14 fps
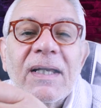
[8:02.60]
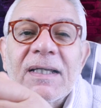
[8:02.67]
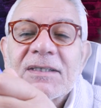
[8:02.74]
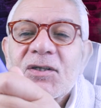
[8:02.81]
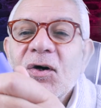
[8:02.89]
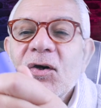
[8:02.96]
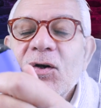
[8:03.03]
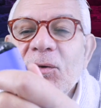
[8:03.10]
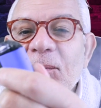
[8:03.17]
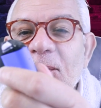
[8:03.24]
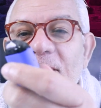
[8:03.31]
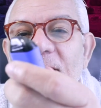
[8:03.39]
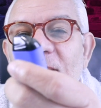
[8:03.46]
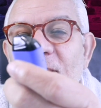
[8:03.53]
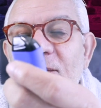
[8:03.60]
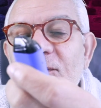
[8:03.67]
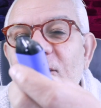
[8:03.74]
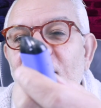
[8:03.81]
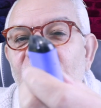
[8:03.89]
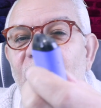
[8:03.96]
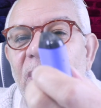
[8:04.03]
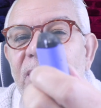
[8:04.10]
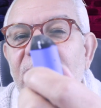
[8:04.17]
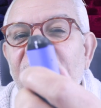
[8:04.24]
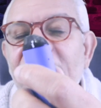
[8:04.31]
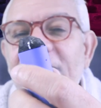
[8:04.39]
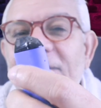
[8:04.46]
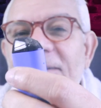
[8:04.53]
It's gone, quite
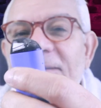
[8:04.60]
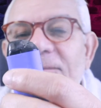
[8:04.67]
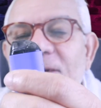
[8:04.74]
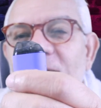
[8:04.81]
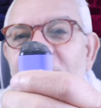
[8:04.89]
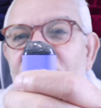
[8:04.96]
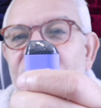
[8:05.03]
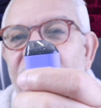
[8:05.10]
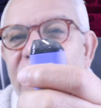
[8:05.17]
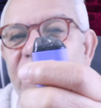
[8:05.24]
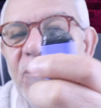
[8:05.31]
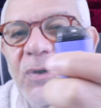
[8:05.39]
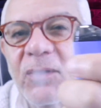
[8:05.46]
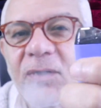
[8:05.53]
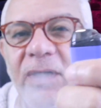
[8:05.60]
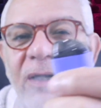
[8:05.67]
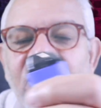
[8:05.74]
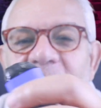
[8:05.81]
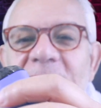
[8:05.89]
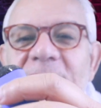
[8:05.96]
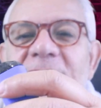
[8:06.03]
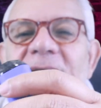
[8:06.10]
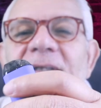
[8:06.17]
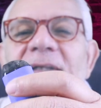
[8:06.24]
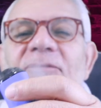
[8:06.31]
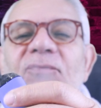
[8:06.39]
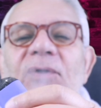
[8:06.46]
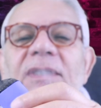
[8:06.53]
tight, straight away you can notice the
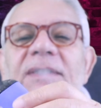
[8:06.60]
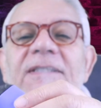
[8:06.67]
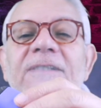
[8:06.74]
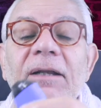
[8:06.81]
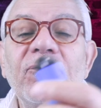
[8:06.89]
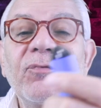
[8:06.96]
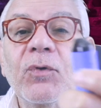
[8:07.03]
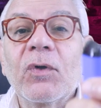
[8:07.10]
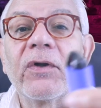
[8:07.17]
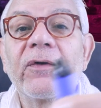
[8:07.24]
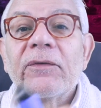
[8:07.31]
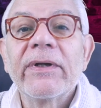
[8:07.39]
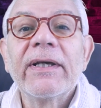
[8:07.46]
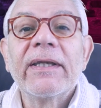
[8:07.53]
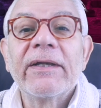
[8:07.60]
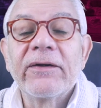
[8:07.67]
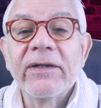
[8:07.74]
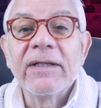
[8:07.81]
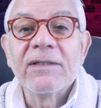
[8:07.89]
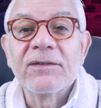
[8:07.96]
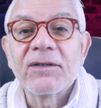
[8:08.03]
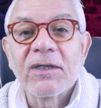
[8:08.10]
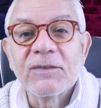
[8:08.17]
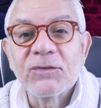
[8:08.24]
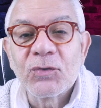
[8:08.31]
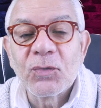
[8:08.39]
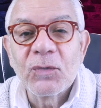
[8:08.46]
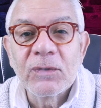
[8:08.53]
difference. And if you want a really, really tight
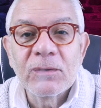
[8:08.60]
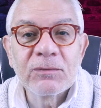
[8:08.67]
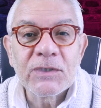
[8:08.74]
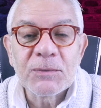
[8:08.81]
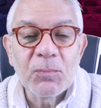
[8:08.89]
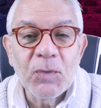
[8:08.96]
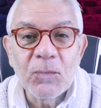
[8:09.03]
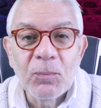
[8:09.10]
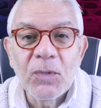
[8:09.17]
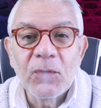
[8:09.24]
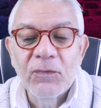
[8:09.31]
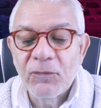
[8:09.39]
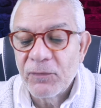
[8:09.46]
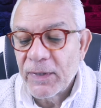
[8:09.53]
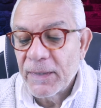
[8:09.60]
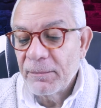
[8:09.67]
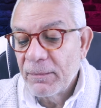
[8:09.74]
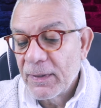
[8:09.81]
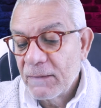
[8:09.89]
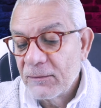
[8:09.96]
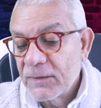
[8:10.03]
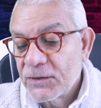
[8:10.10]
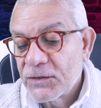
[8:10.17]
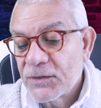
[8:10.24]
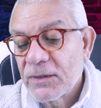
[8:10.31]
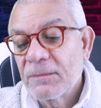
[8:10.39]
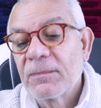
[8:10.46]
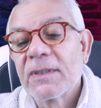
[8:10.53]
draw, you just block both of them,
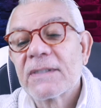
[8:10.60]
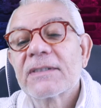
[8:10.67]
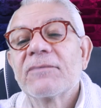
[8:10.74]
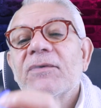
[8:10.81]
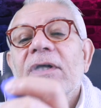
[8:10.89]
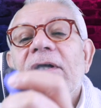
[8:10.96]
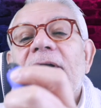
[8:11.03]
which, let's give it a